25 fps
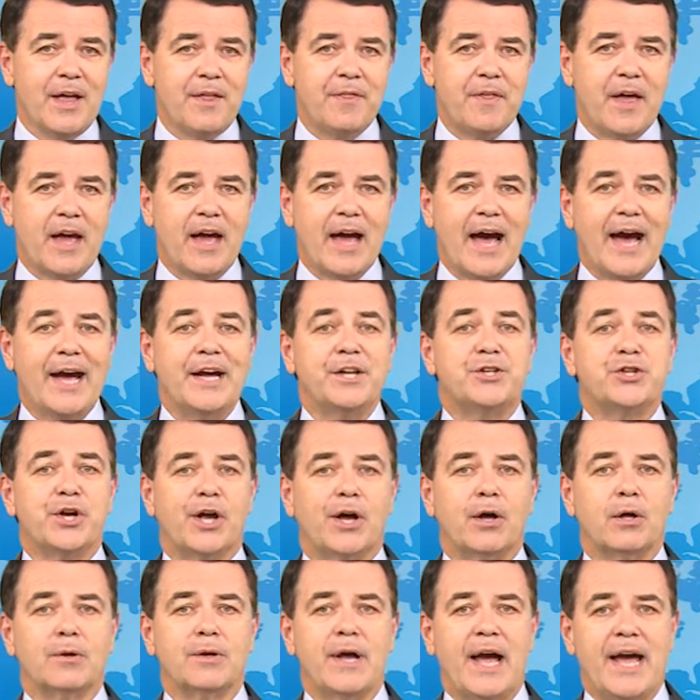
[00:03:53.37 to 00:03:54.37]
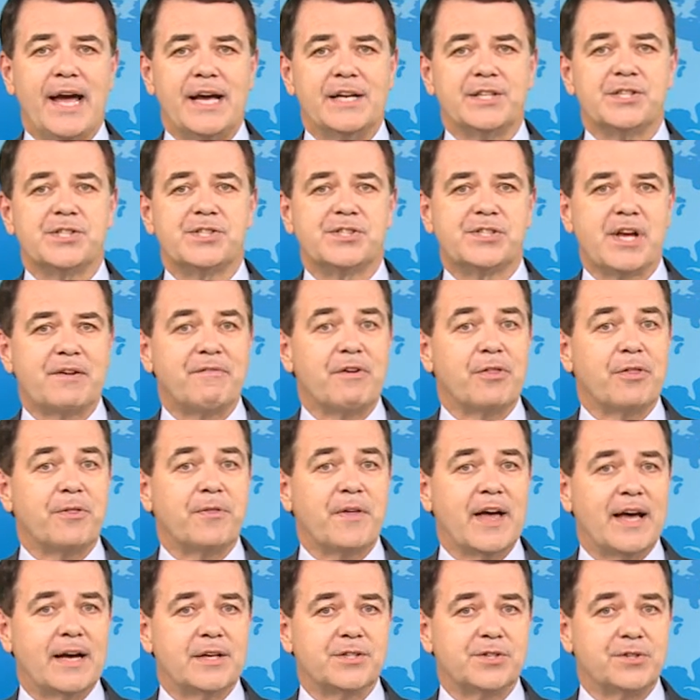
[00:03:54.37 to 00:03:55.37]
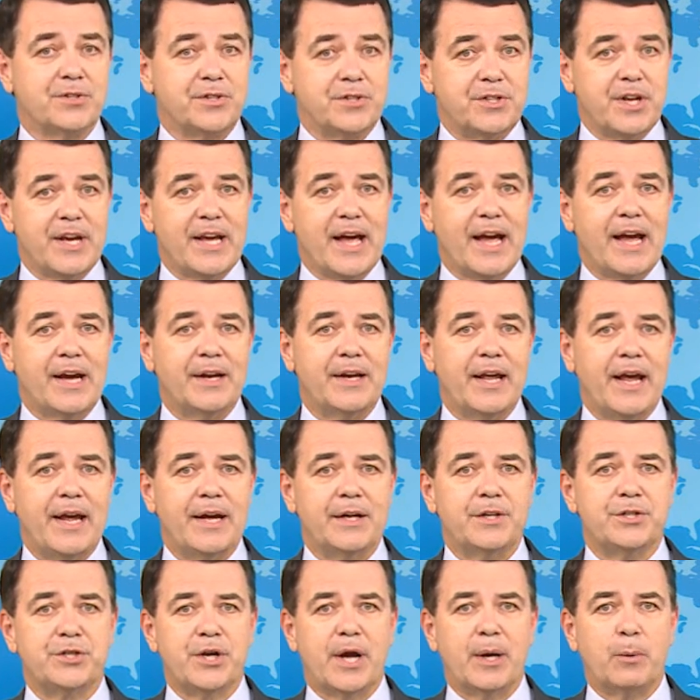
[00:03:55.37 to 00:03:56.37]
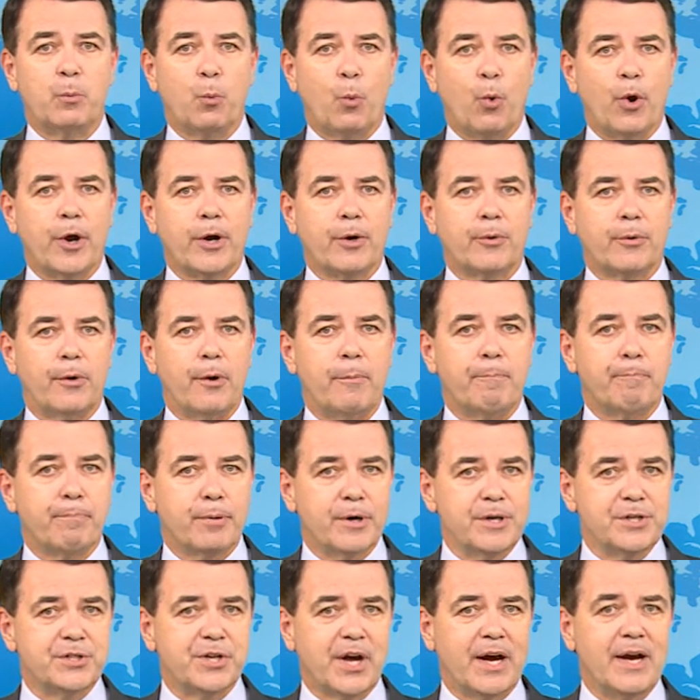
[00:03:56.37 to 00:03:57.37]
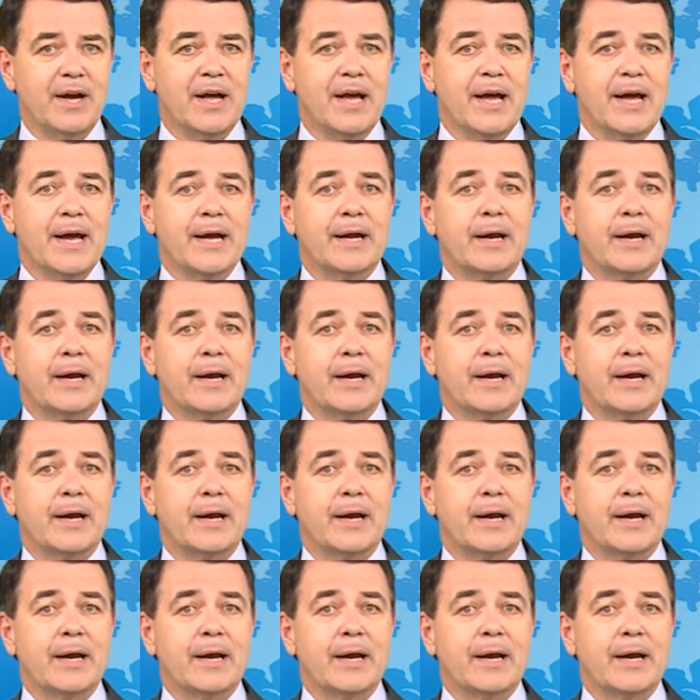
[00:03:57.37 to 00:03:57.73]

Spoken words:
Their HLS7000DN inkjet workgroup printer